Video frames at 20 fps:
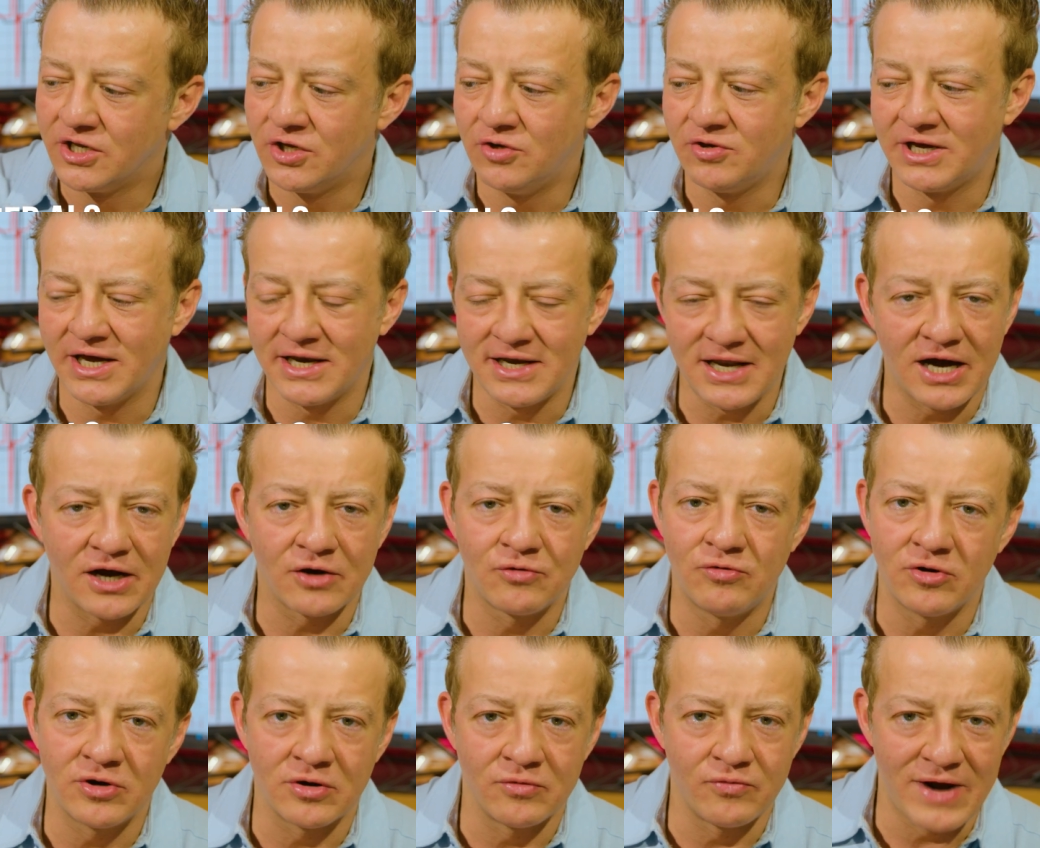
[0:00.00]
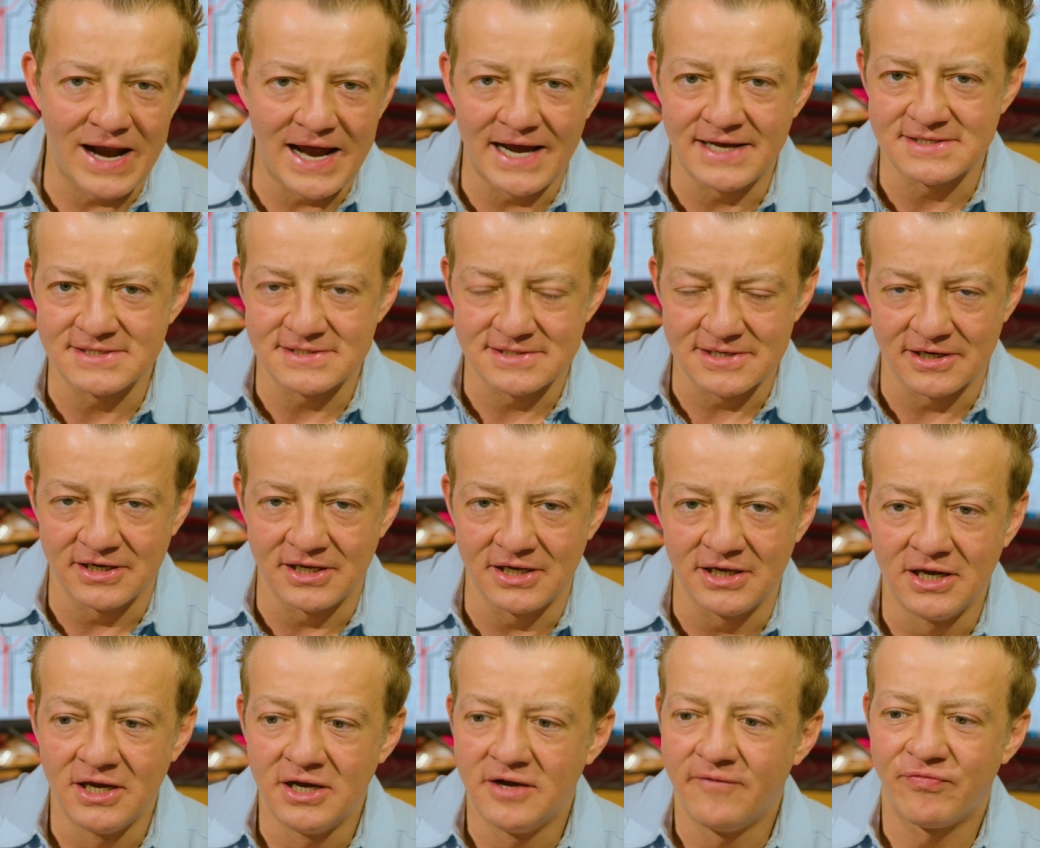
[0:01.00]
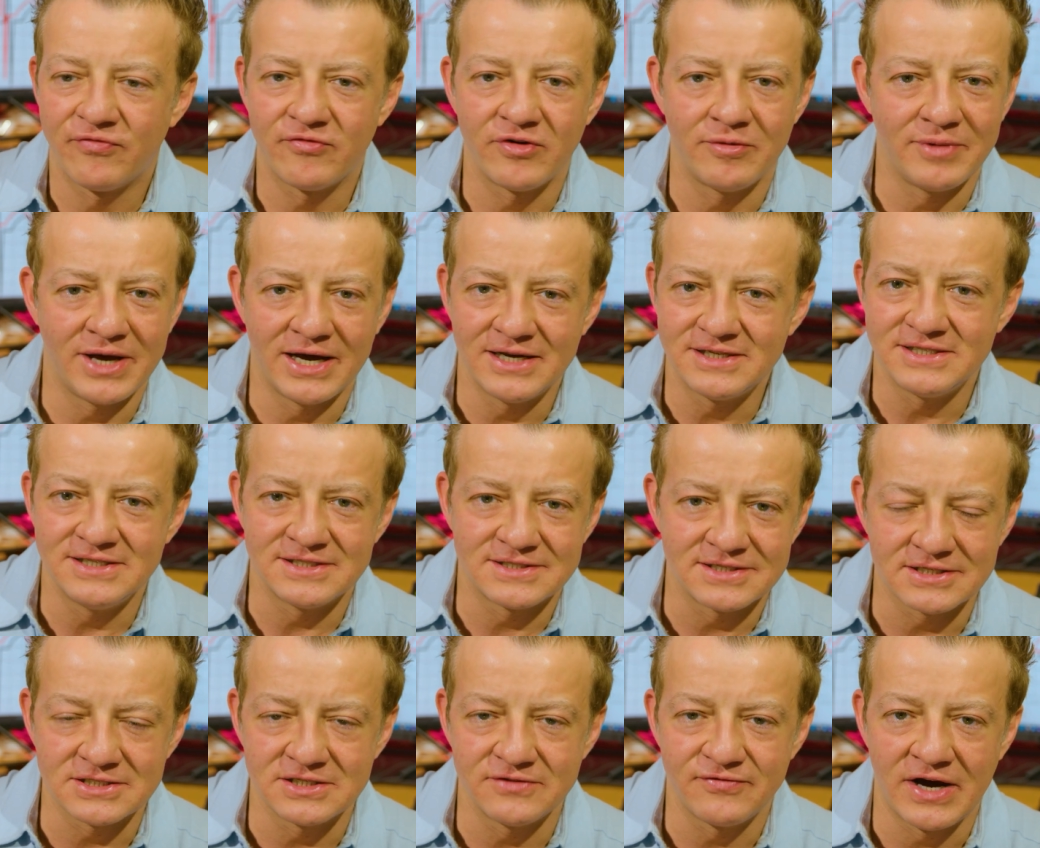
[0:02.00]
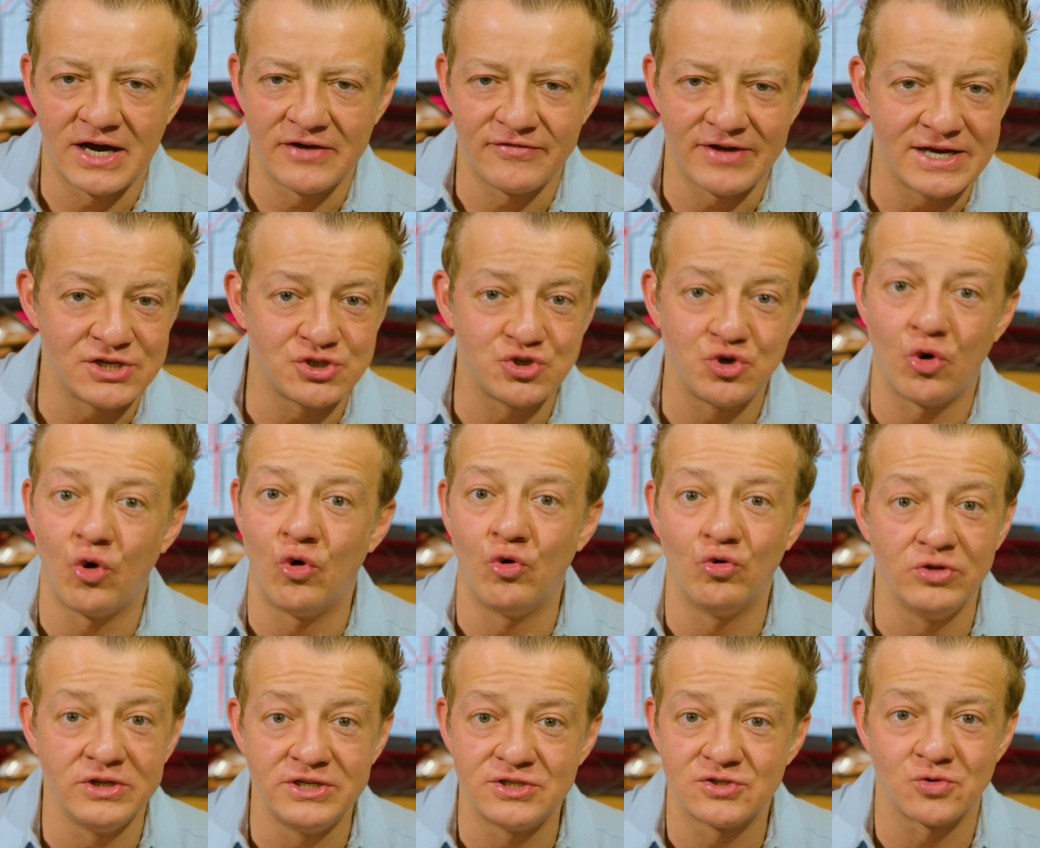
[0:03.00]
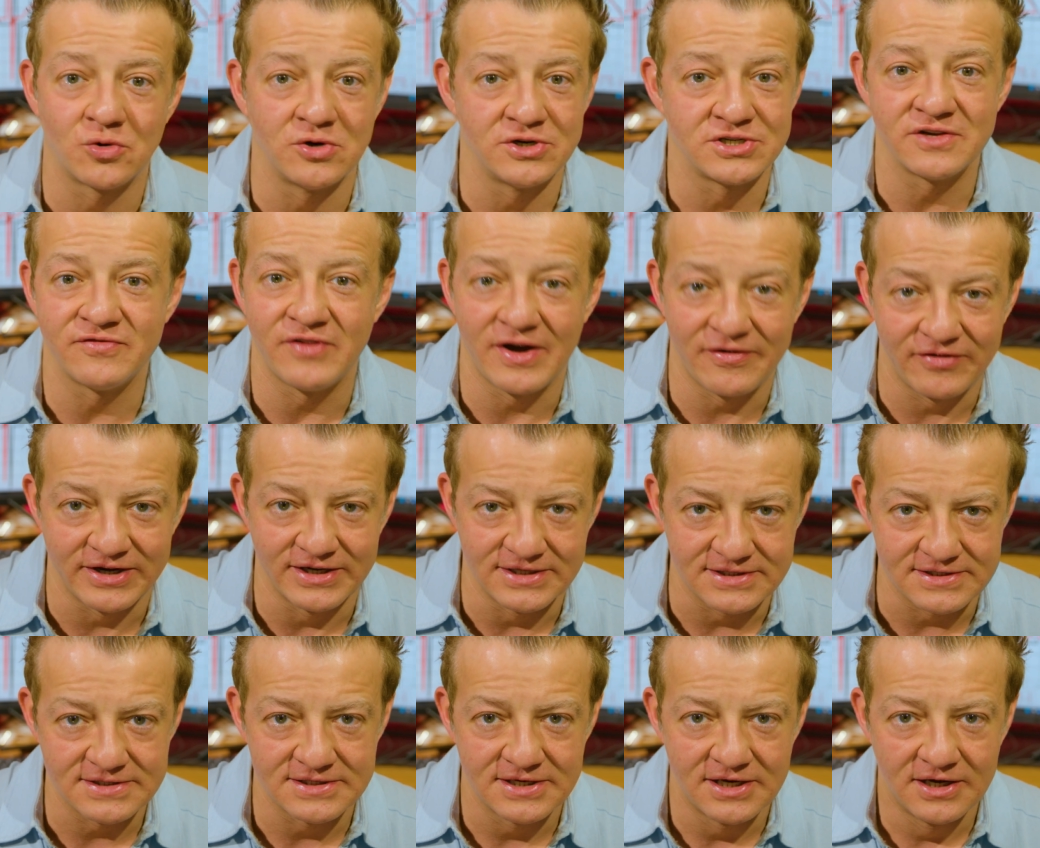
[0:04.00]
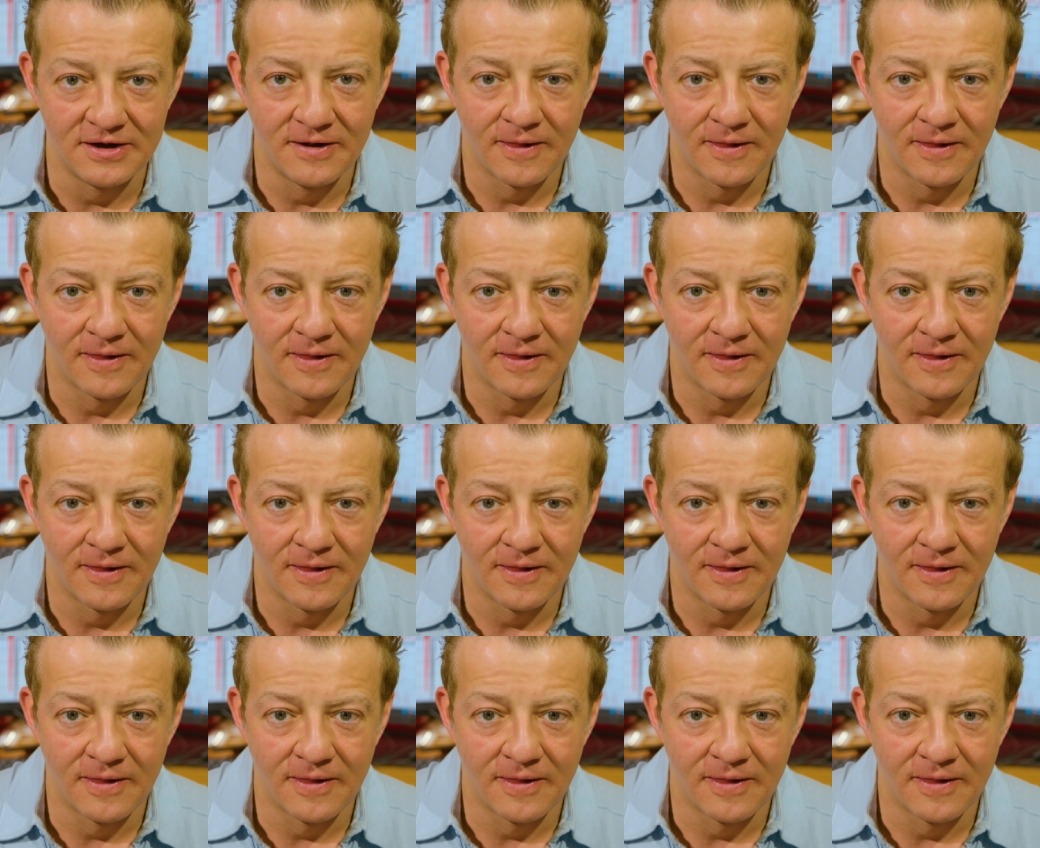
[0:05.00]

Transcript: You cannot quote a rat study from nineteen sixty-five as your only source of evidence,